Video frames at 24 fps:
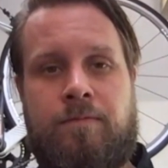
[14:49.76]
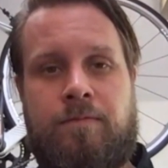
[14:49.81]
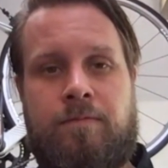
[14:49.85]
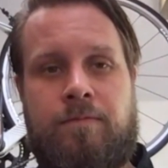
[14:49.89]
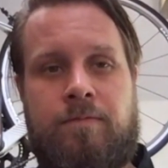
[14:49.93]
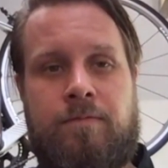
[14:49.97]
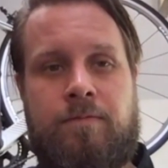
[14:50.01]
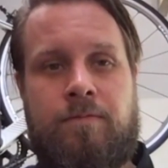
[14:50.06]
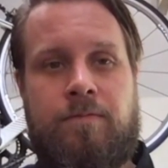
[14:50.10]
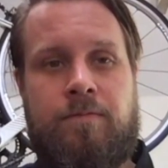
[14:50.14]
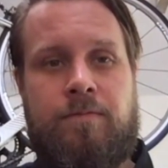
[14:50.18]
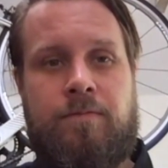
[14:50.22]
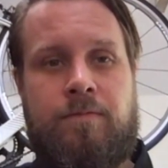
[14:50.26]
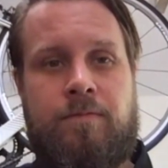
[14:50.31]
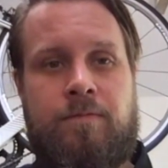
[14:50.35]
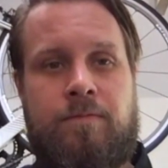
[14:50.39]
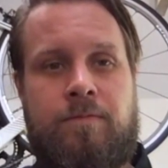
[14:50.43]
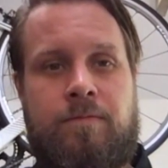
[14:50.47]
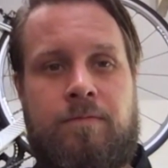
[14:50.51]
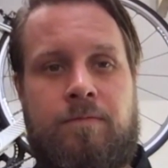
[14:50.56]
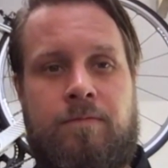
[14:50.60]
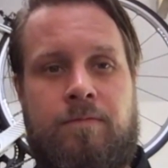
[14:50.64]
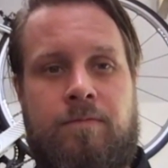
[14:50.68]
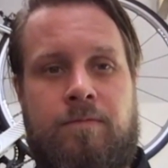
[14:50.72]

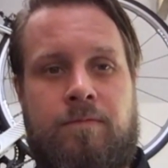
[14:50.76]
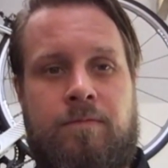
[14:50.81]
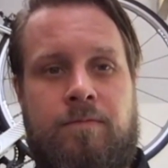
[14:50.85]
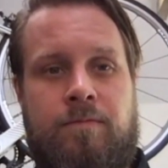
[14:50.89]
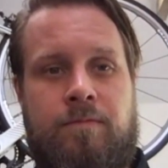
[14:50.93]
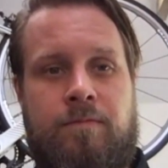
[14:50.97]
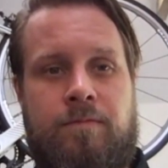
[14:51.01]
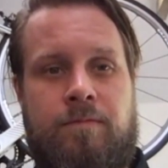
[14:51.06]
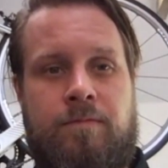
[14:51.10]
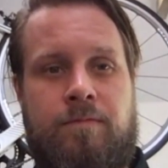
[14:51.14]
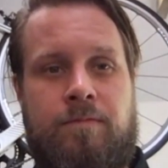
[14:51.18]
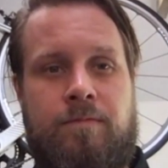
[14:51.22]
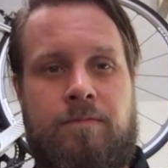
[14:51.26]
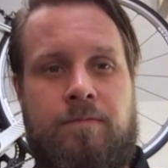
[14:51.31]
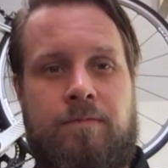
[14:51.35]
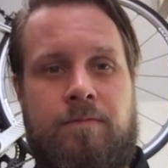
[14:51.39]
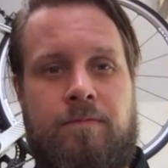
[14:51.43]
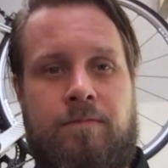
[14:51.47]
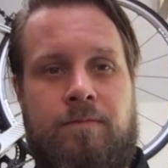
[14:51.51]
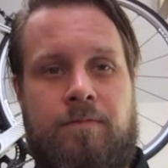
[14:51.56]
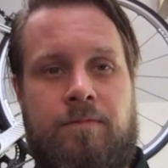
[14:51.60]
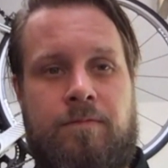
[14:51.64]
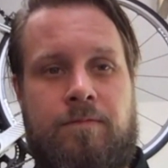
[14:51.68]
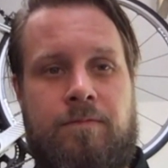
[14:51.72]

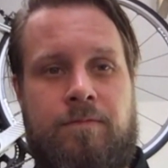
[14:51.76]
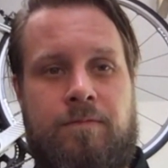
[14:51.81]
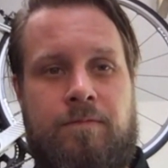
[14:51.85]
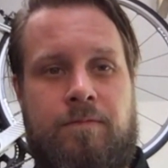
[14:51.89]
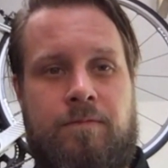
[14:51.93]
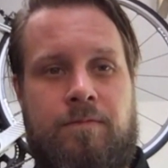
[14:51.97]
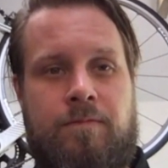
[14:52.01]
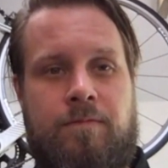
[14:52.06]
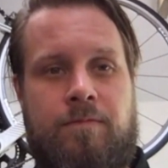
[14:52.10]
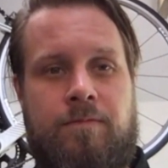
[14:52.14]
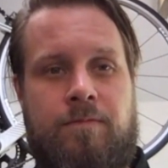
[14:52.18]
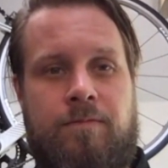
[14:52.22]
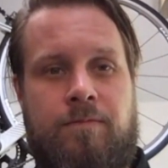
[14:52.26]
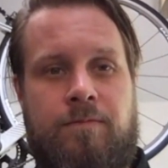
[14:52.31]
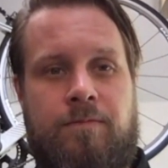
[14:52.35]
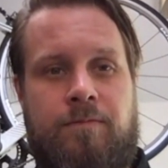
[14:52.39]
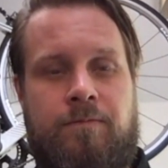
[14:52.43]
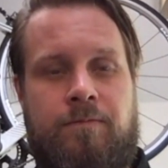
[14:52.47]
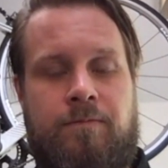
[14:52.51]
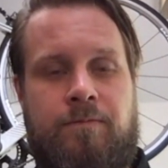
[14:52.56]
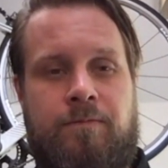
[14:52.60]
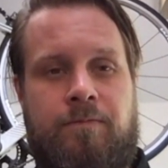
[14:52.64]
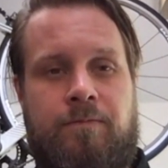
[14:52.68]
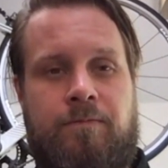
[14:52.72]

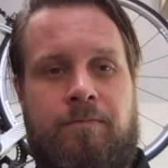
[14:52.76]
(not speaking)